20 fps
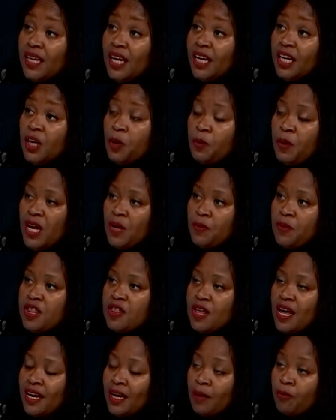what they're getting away
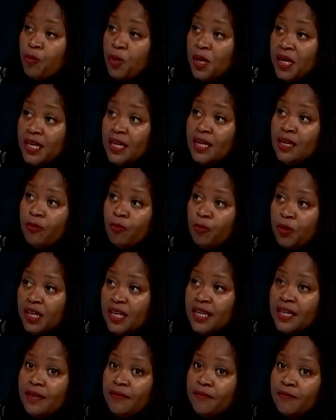with. And I'm really,
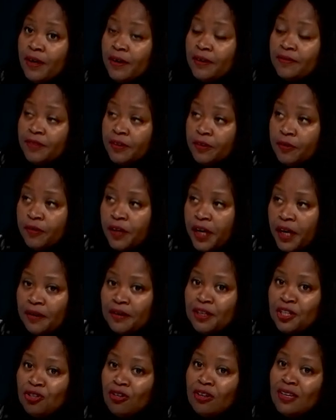really, I feel
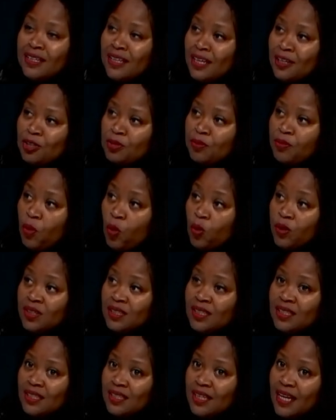very strongly that it's
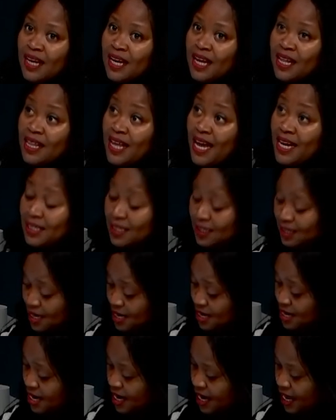important that
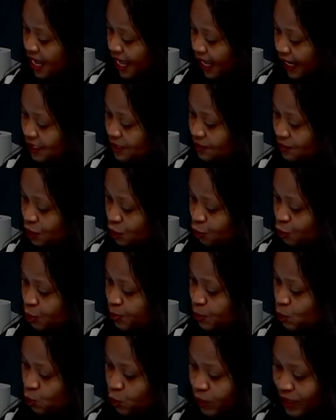activist
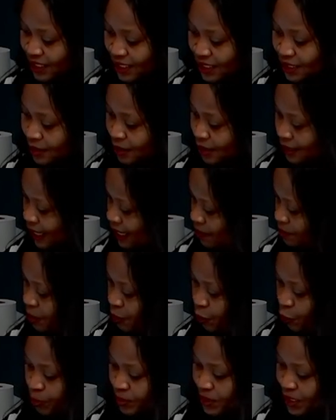groups, or at least labor
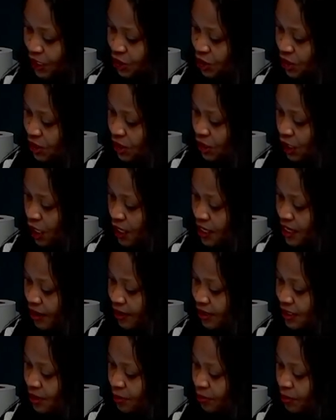groups such as
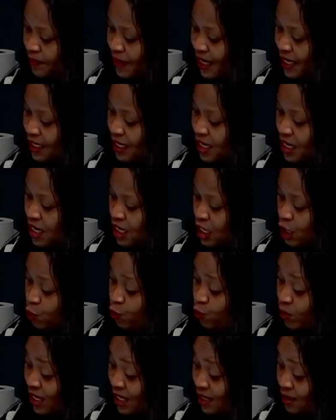Solidarity, remain
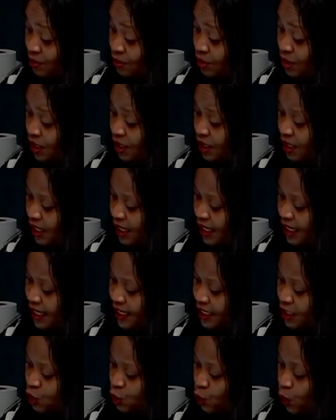around
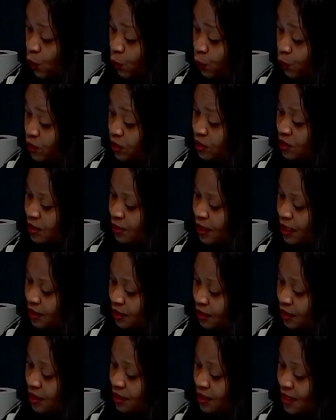to hold
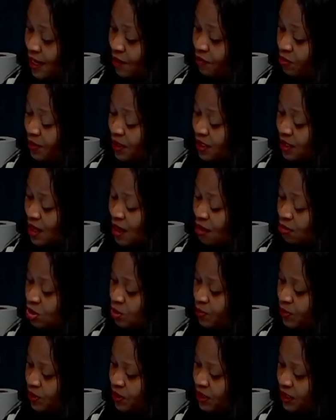the government
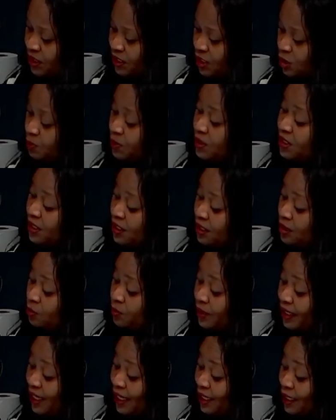accountable in this
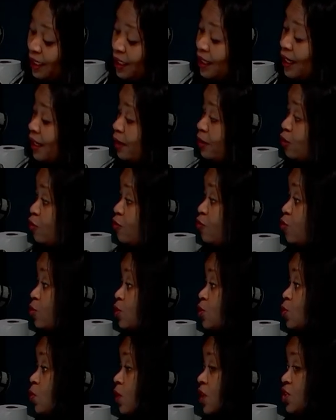particular way. And I look
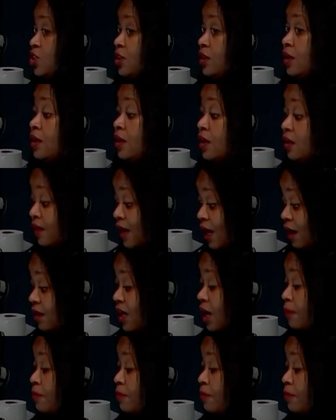forward to watching the